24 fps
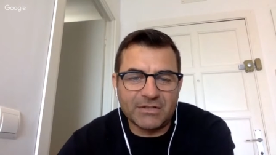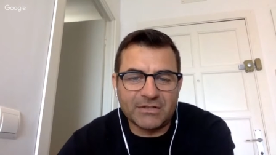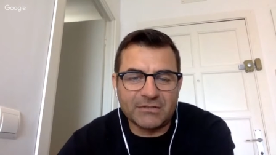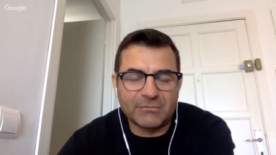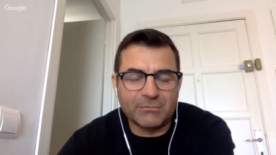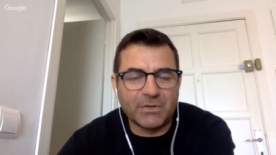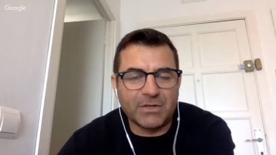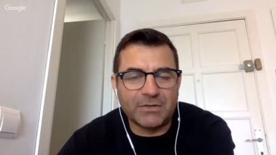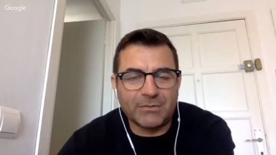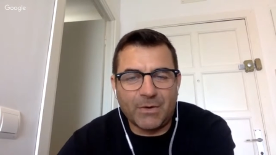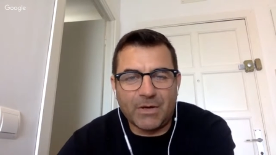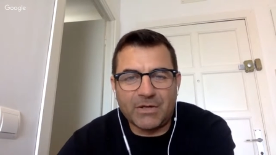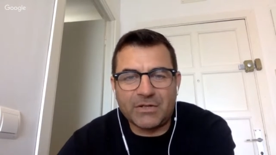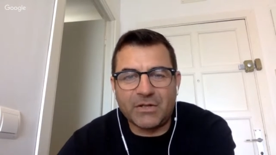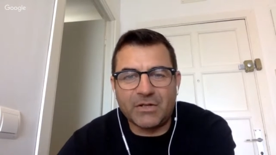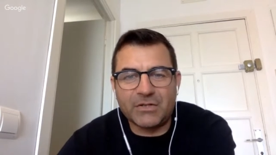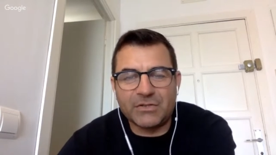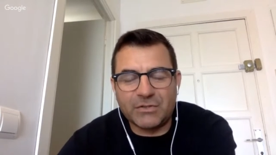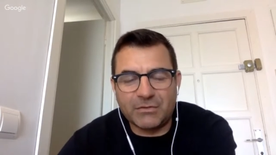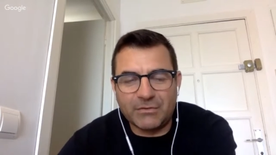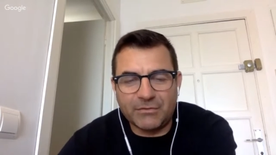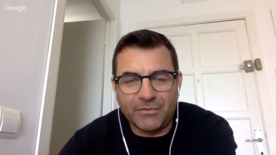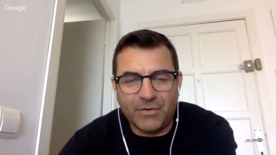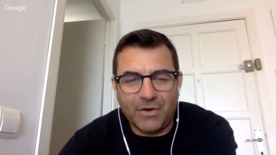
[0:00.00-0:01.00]
We won't go
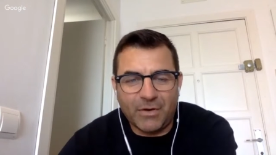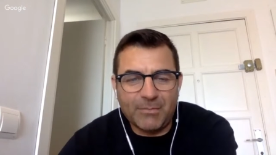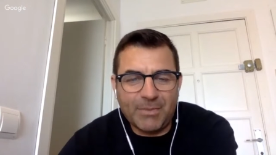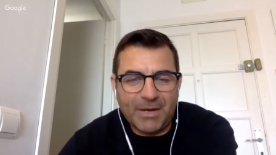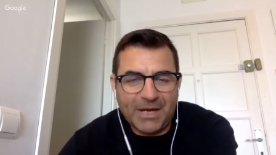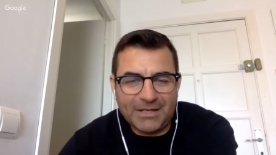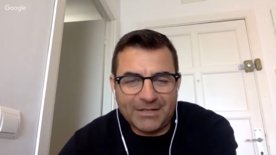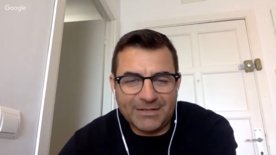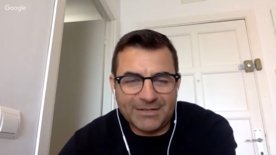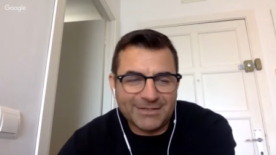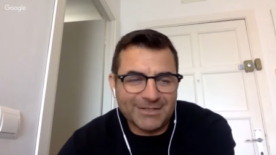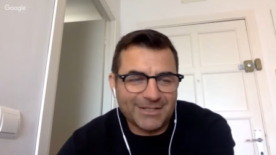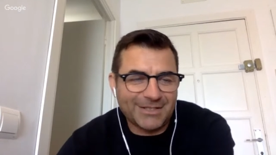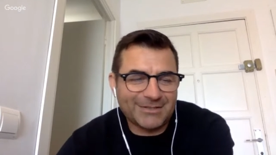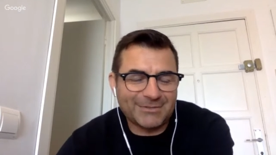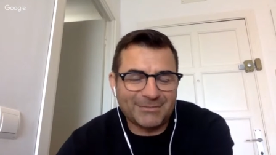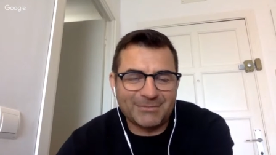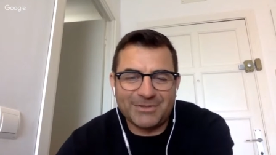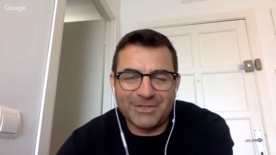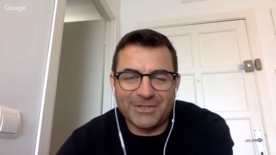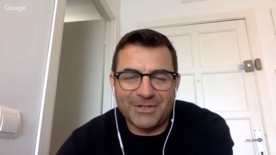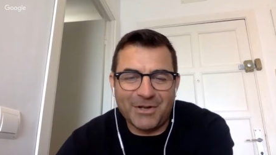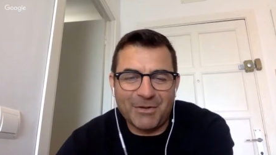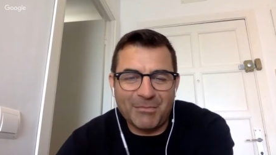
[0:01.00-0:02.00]
too far back because that's
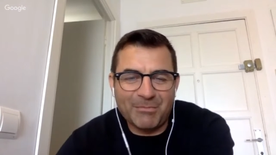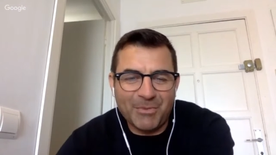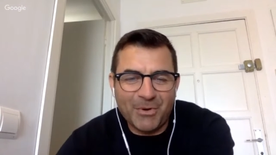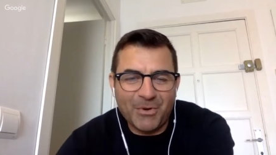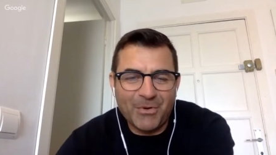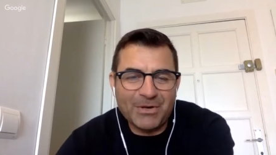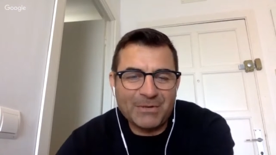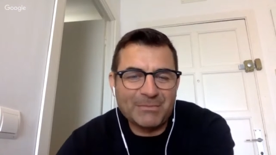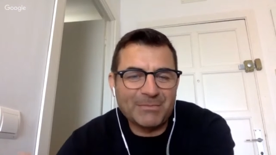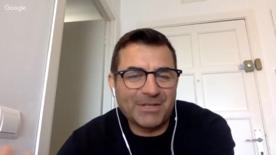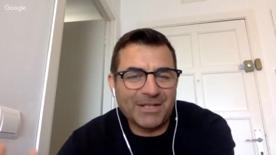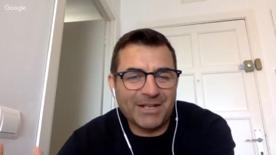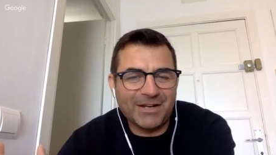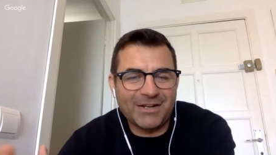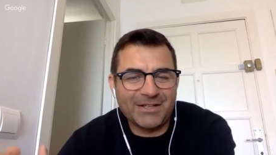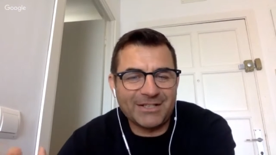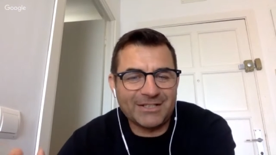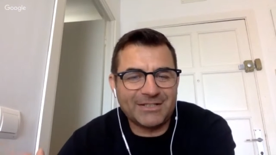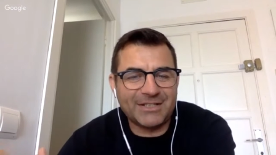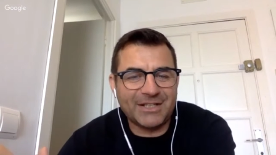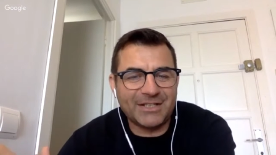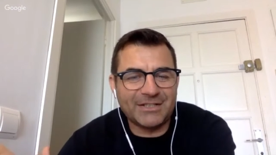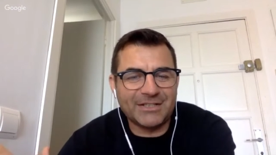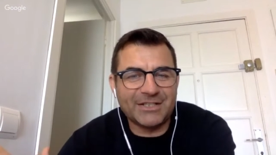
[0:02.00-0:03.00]
you know boring. But the last
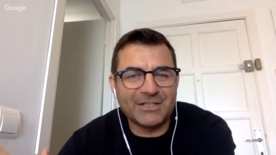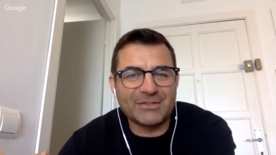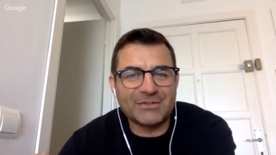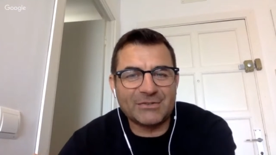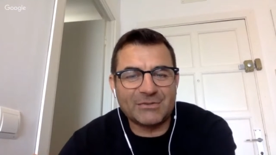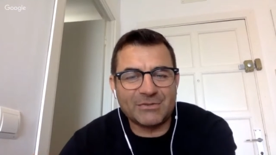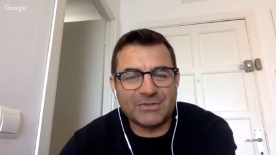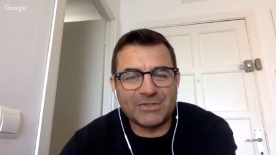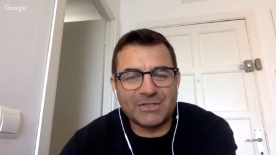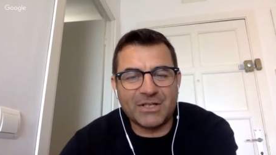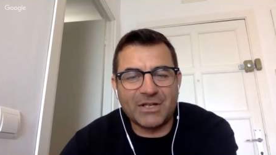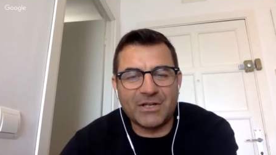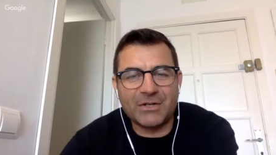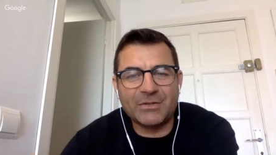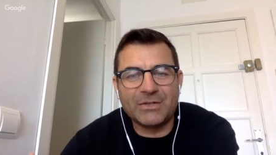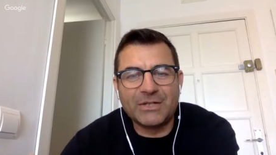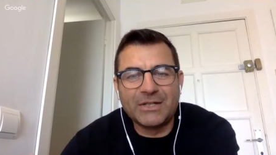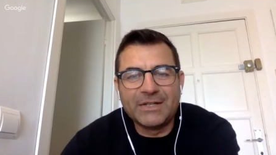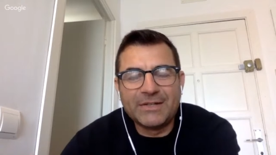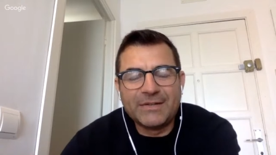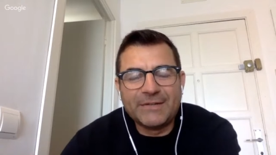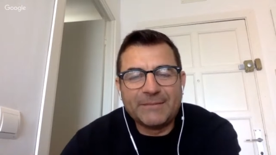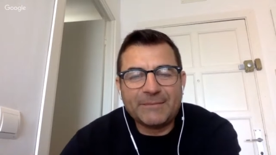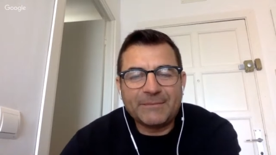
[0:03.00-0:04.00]
ten years or so,
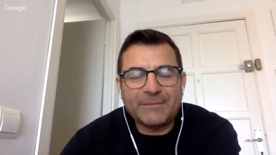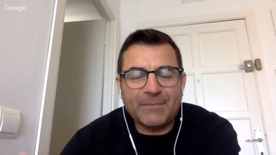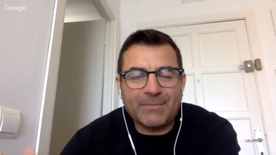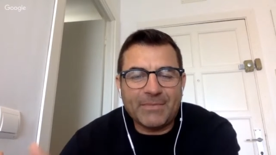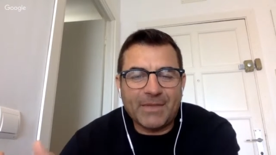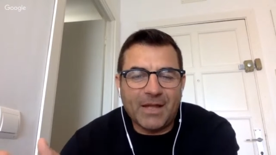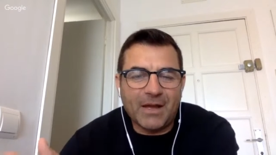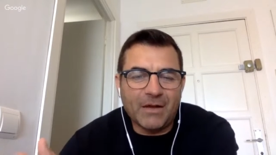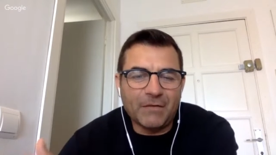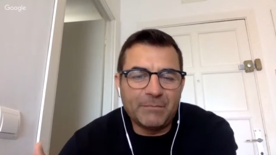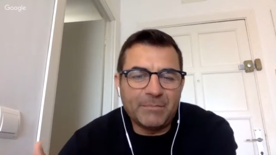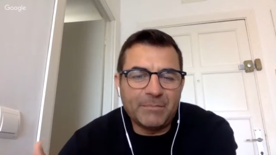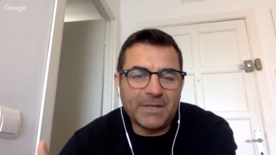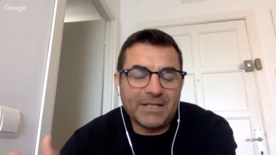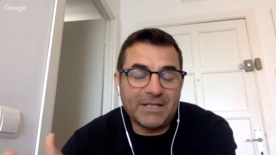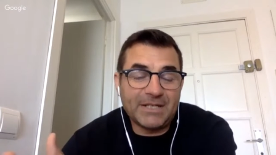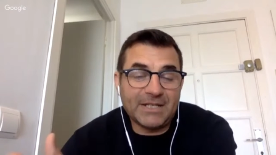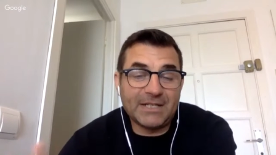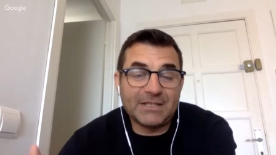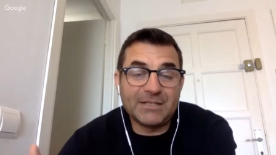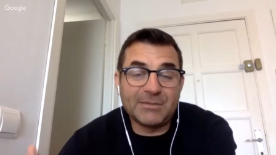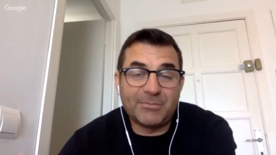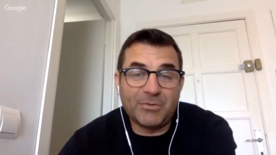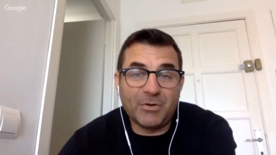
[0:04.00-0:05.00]
I've been
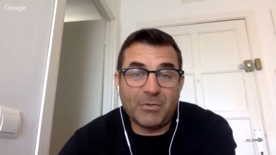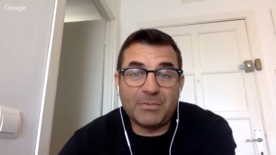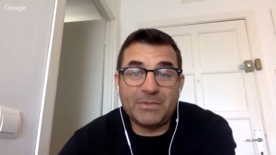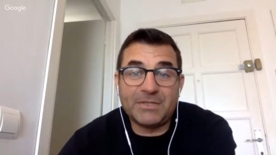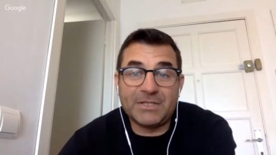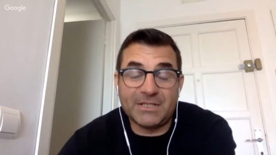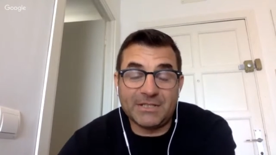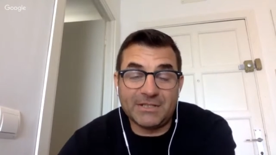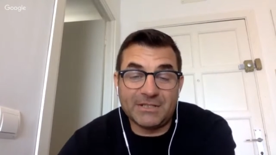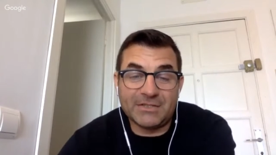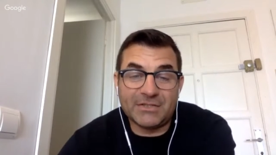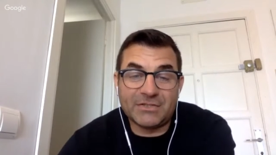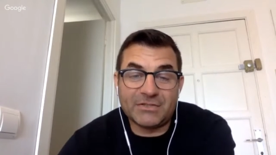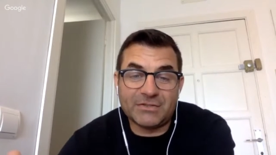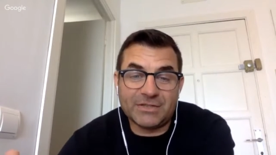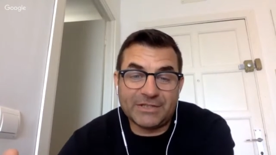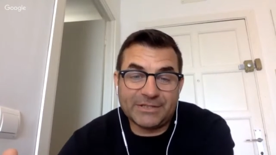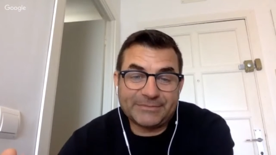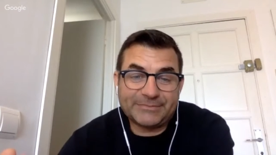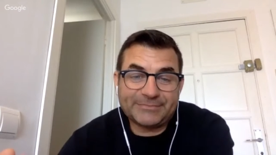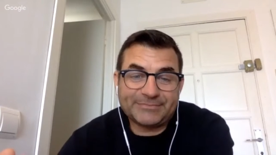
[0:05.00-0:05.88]
in the property industry